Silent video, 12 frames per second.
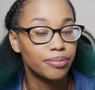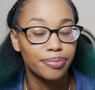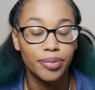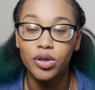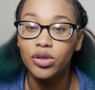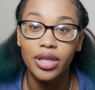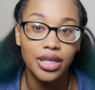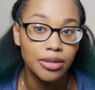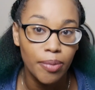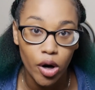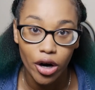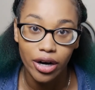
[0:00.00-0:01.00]
pull things
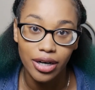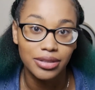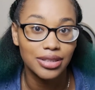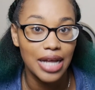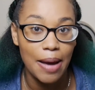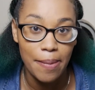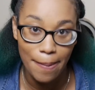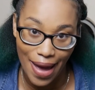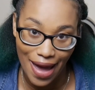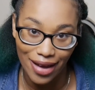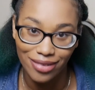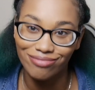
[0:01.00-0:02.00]
apart, snap them
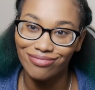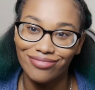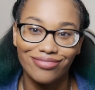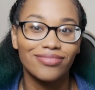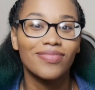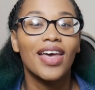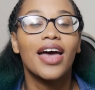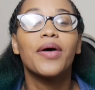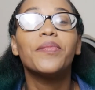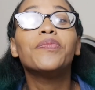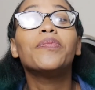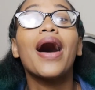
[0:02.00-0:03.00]
back.
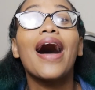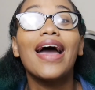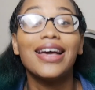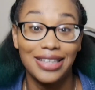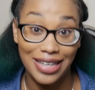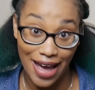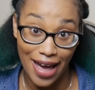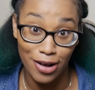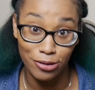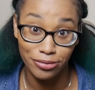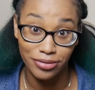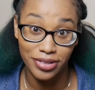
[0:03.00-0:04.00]
Buy
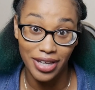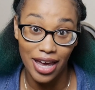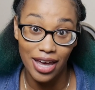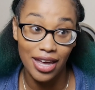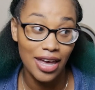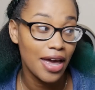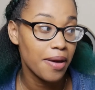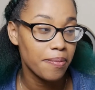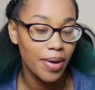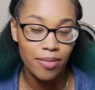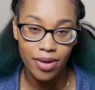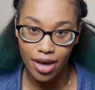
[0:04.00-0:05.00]
gowns, okay?
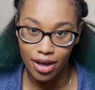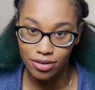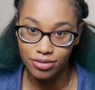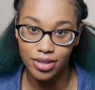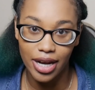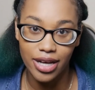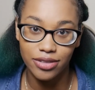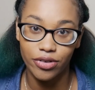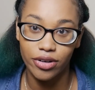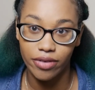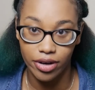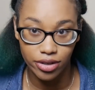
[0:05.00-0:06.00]
Baby gowns last for
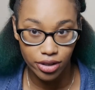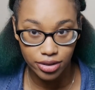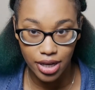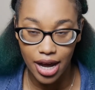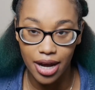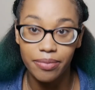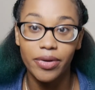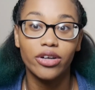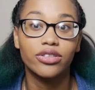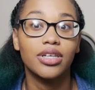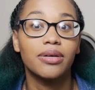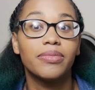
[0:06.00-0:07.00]
a very long time. There are
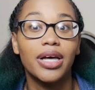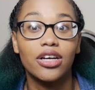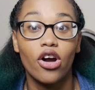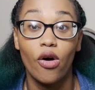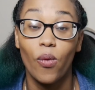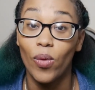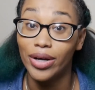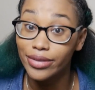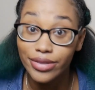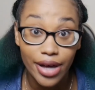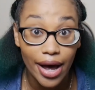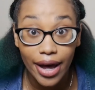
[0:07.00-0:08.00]
some that are one
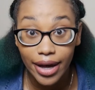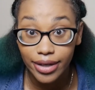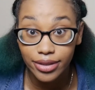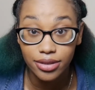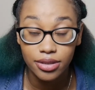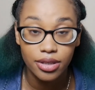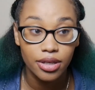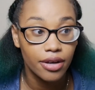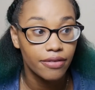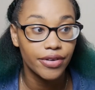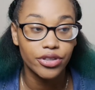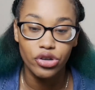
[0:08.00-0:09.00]
size
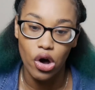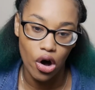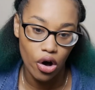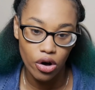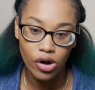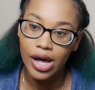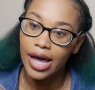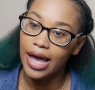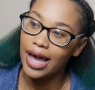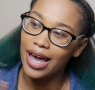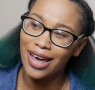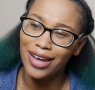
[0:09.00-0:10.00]
fits all,
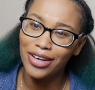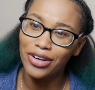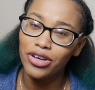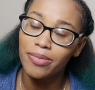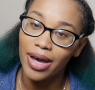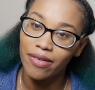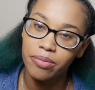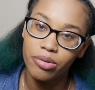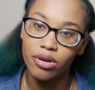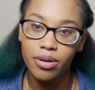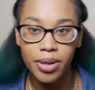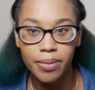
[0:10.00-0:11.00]
and you know, you might have a
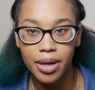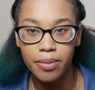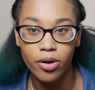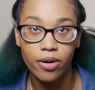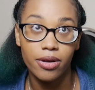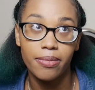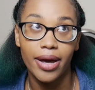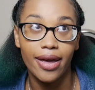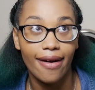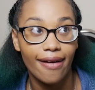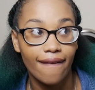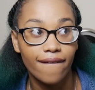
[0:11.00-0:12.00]
preemie baby, or you might
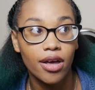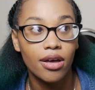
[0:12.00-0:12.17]
have